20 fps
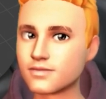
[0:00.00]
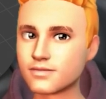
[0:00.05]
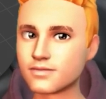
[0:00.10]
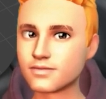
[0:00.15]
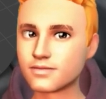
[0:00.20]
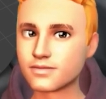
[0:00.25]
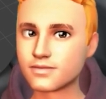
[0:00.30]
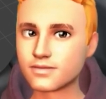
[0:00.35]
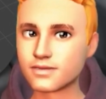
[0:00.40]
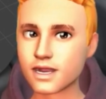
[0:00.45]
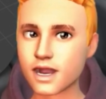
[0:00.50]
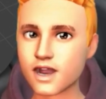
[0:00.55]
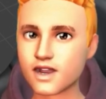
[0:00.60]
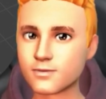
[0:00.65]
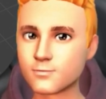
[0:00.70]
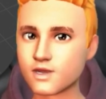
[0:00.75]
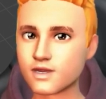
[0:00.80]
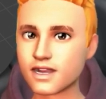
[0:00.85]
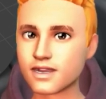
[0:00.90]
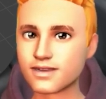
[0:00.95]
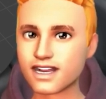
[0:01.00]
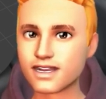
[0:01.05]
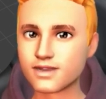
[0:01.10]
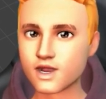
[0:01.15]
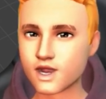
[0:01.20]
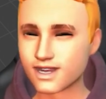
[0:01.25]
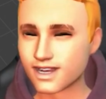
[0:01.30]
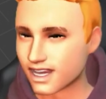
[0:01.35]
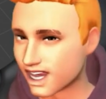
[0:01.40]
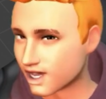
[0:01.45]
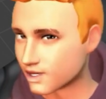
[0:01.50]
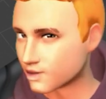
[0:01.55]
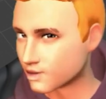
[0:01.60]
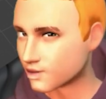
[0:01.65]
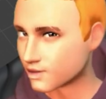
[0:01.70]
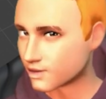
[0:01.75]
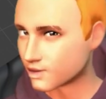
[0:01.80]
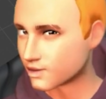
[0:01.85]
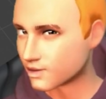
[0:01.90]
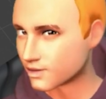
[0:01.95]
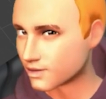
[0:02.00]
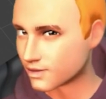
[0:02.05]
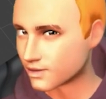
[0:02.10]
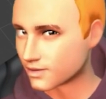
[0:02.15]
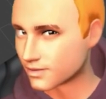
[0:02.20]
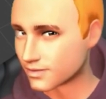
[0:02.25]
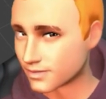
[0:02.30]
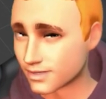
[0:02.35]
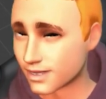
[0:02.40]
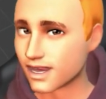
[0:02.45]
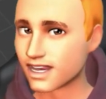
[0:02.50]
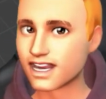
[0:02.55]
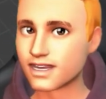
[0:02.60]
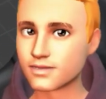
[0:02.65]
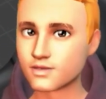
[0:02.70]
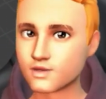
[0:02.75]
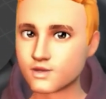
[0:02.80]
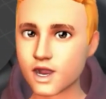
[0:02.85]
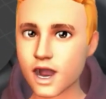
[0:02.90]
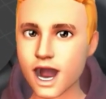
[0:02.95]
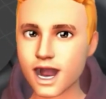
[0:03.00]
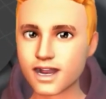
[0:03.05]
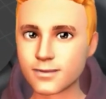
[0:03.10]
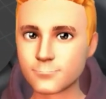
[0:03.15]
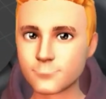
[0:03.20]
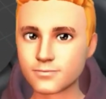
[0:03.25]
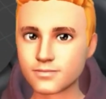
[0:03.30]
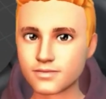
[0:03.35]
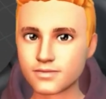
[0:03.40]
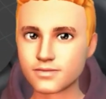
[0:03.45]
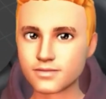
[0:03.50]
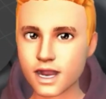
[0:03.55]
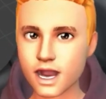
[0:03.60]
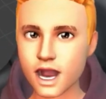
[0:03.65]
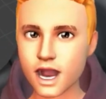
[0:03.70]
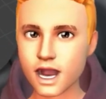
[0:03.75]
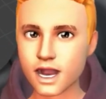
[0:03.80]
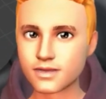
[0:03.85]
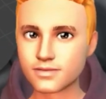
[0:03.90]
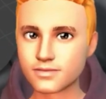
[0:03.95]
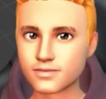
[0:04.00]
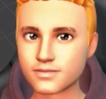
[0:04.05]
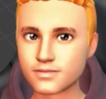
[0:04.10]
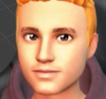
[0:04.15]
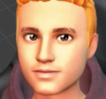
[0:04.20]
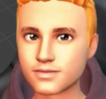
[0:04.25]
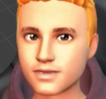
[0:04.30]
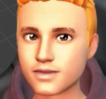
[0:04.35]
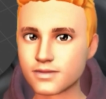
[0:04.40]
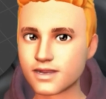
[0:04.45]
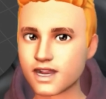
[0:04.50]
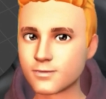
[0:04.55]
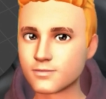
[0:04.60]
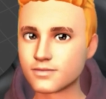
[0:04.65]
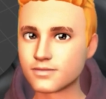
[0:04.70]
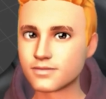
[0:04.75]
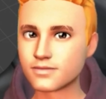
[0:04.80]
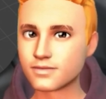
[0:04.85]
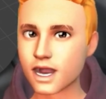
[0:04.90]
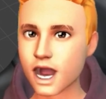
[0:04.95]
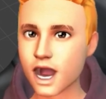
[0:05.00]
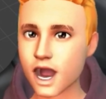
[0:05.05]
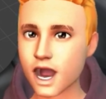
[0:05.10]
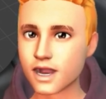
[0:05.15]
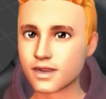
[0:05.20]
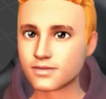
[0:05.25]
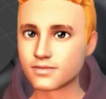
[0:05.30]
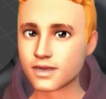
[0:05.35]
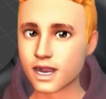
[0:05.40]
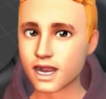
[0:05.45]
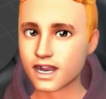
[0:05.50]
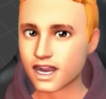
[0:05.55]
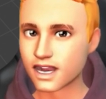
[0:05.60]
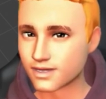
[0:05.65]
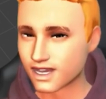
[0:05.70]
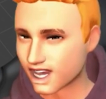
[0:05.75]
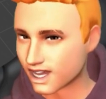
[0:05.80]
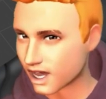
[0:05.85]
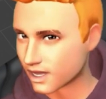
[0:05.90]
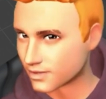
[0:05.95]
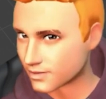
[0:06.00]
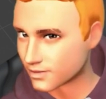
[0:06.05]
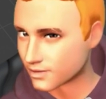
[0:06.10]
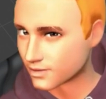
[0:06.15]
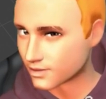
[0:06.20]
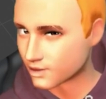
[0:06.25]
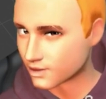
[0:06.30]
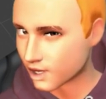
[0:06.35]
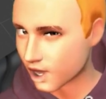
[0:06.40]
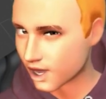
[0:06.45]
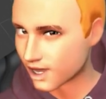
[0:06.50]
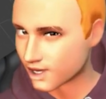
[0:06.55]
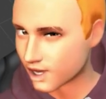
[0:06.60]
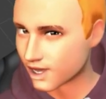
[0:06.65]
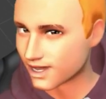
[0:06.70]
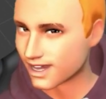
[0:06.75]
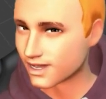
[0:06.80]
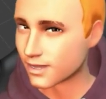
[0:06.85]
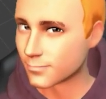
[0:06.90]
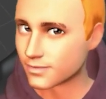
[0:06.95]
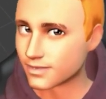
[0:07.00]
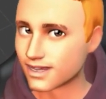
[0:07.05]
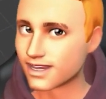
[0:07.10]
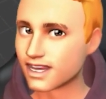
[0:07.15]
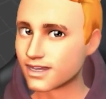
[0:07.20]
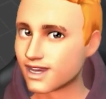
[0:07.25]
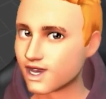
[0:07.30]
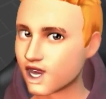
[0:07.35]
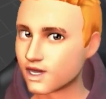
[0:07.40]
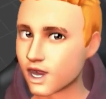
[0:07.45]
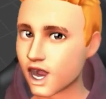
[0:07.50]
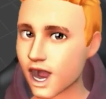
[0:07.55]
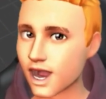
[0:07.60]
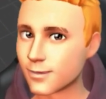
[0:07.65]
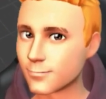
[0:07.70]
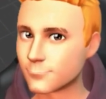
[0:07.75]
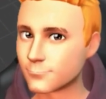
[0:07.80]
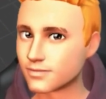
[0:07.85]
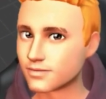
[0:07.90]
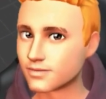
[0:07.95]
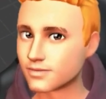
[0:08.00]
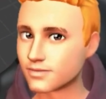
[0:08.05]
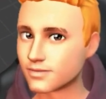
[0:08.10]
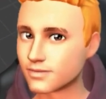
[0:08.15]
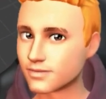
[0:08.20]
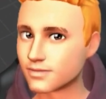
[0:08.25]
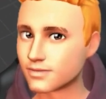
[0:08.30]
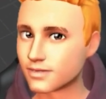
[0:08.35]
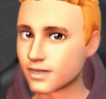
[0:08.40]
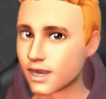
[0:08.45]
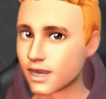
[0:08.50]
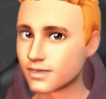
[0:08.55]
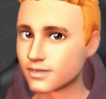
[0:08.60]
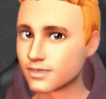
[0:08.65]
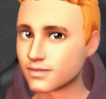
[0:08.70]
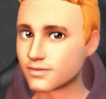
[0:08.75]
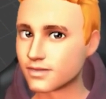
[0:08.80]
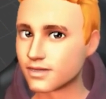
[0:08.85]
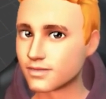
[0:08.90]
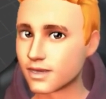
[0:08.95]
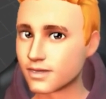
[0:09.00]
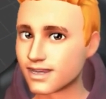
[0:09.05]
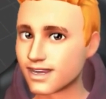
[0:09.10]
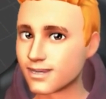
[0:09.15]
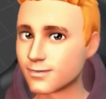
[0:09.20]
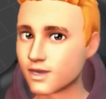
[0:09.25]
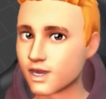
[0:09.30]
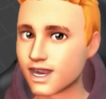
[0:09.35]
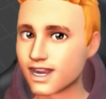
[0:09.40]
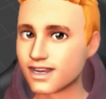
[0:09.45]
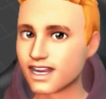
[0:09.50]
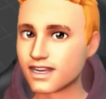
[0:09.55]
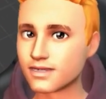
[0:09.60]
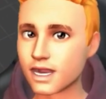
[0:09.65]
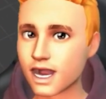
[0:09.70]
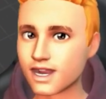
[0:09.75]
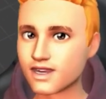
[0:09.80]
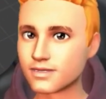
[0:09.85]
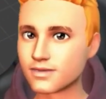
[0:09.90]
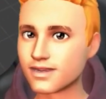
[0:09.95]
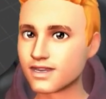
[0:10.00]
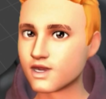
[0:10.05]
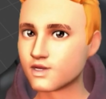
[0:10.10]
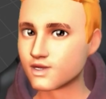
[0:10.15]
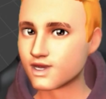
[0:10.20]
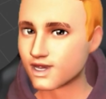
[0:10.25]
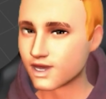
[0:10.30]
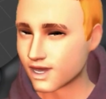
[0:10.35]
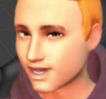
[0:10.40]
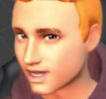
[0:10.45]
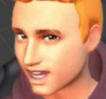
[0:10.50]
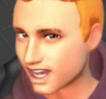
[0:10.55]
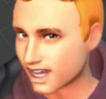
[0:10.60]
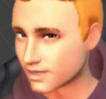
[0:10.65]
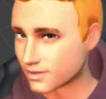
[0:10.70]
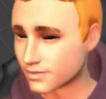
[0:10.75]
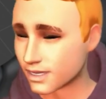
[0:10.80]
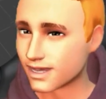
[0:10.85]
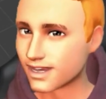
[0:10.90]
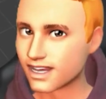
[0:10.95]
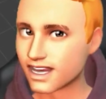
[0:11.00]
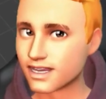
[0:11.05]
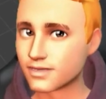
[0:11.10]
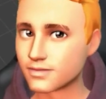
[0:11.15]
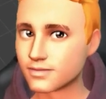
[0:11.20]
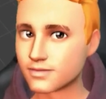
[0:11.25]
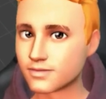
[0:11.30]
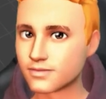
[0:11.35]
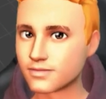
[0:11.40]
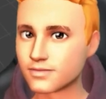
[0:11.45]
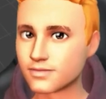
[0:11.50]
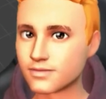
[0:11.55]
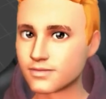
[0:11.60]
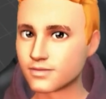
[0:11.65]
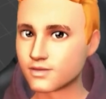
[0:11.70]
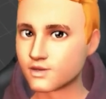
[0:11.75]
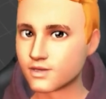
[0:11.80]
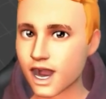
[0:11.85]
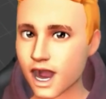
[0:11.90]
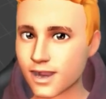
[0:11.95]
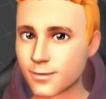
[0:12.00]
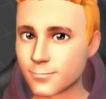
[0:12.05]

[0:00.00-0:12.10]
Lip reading: select both these UVs, press G to grab and click here. Select these two UVs, press G to grab and keep here. Select these two UVs, press G to grab